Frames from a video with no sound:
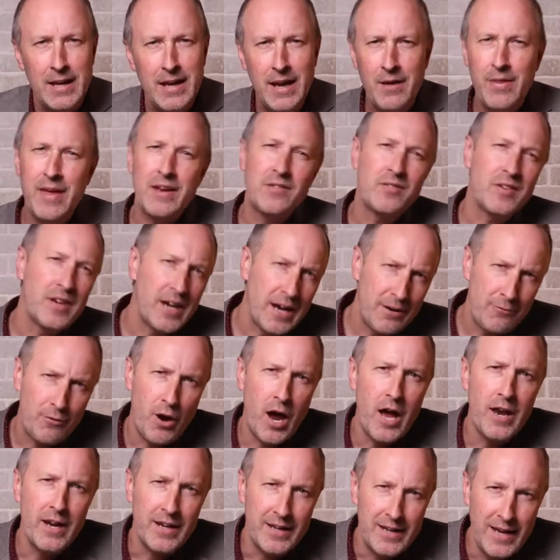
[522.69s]
Now, that's an
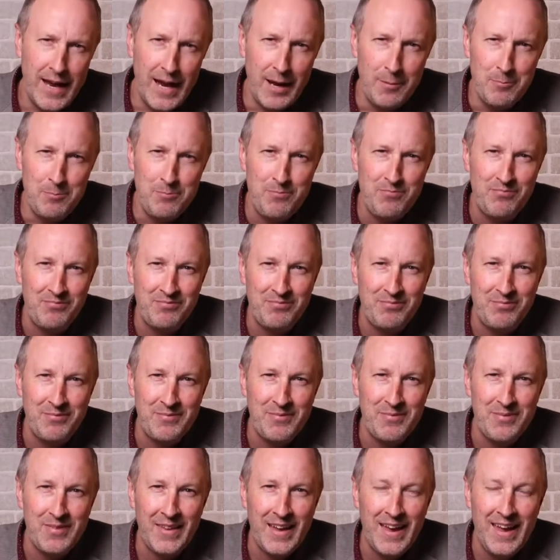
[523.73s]
ironic name.
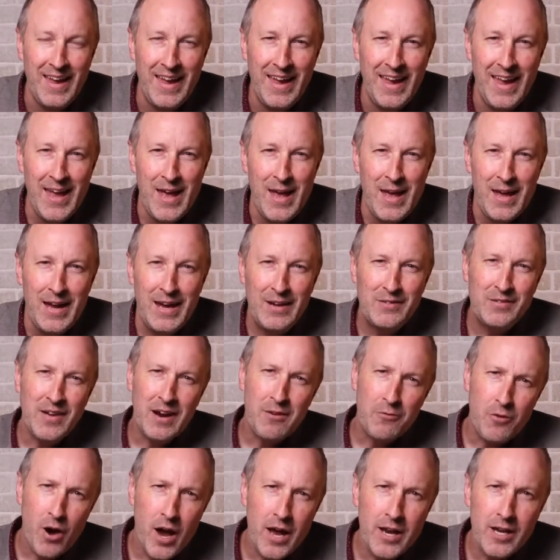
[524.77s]
It's
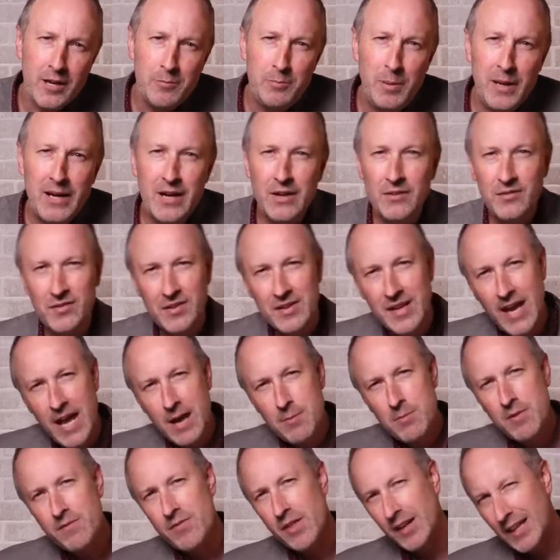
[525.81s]
ironic because the
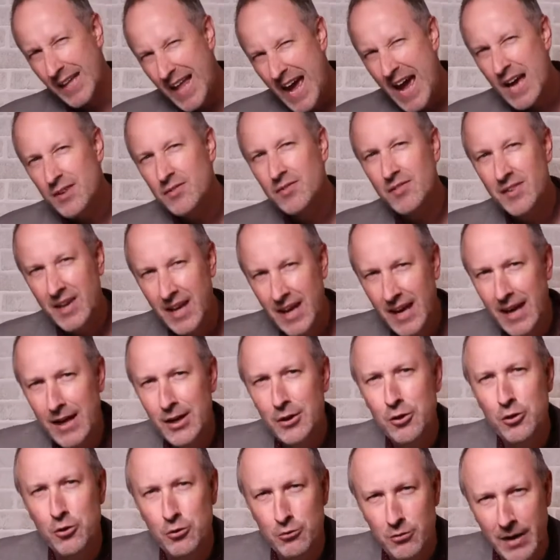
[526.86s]
name of the last
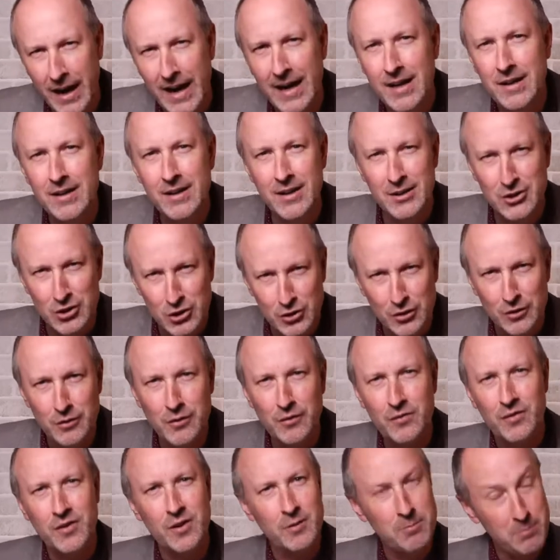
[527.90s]
king who reigned in
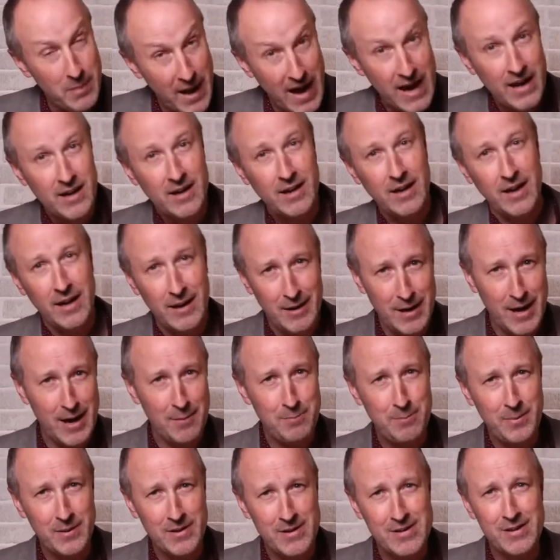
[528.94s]
Jerusalem back
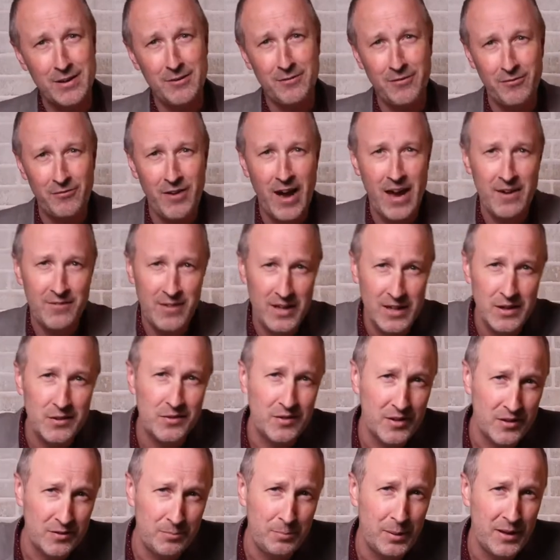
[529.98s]
up until
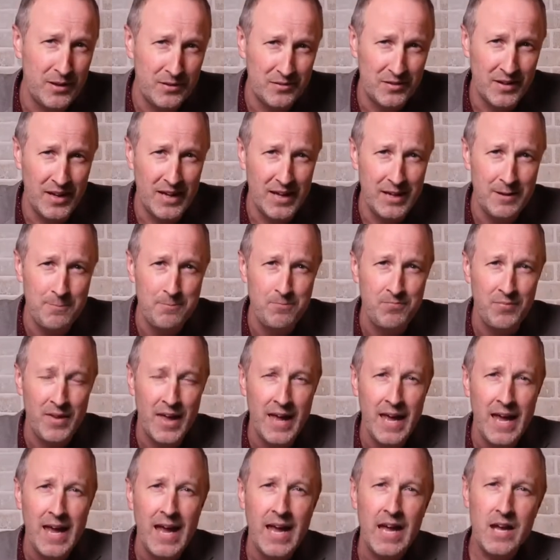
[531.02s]
586 BC,
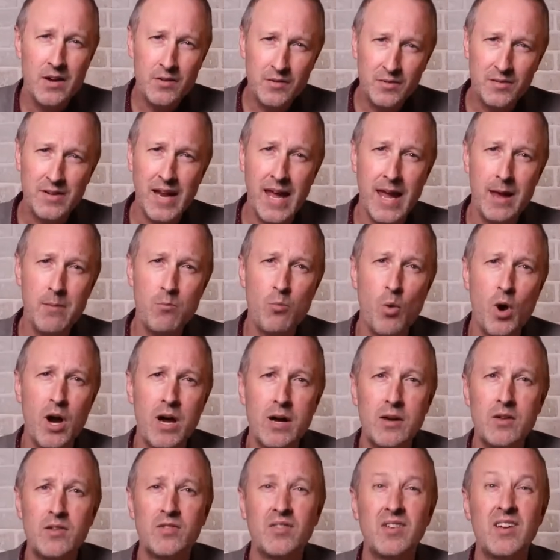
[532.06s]
his name
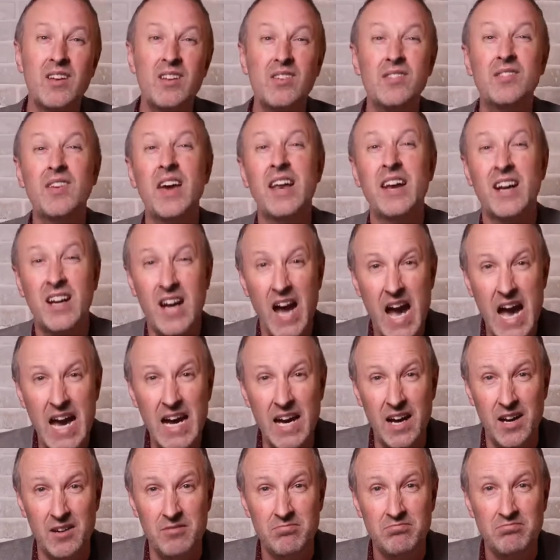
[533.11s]
was
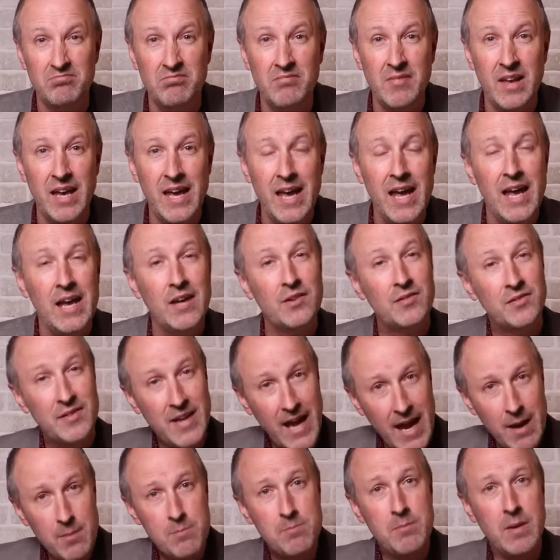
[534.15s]
Zedekiah. His
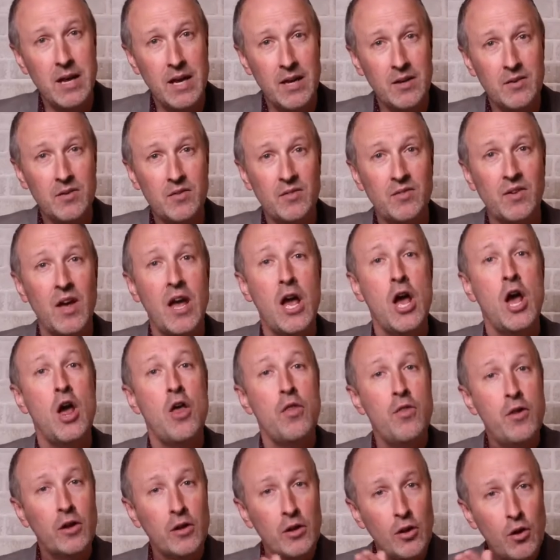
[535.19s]
name means
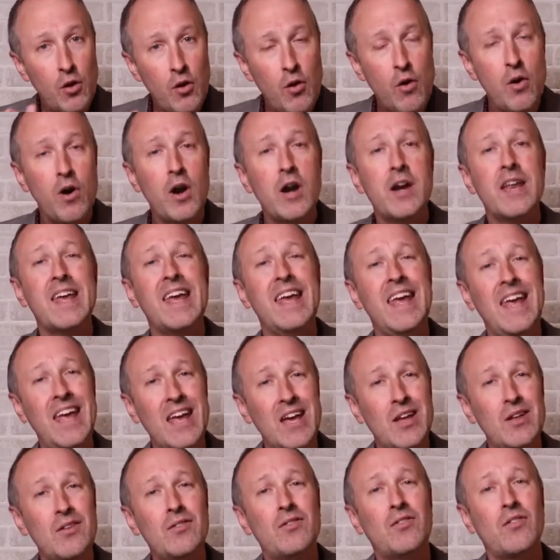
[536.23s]
"the Lord
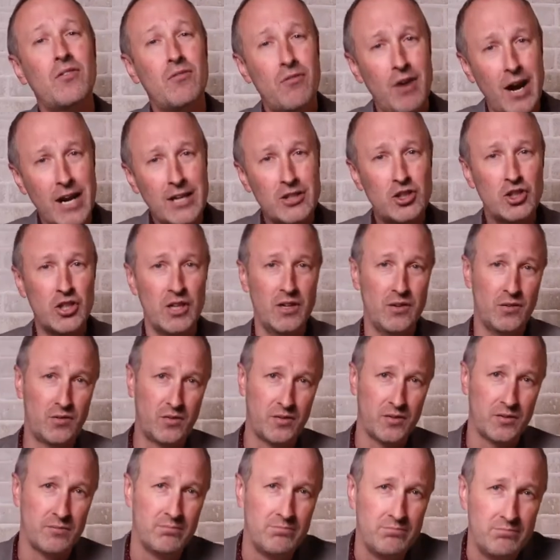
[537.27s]
is
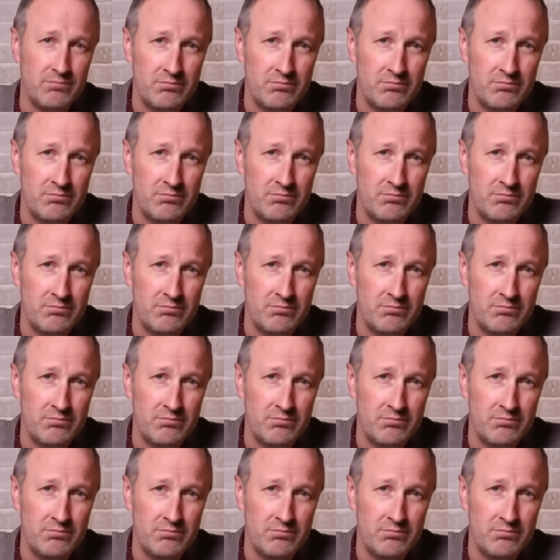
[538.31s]
righteous."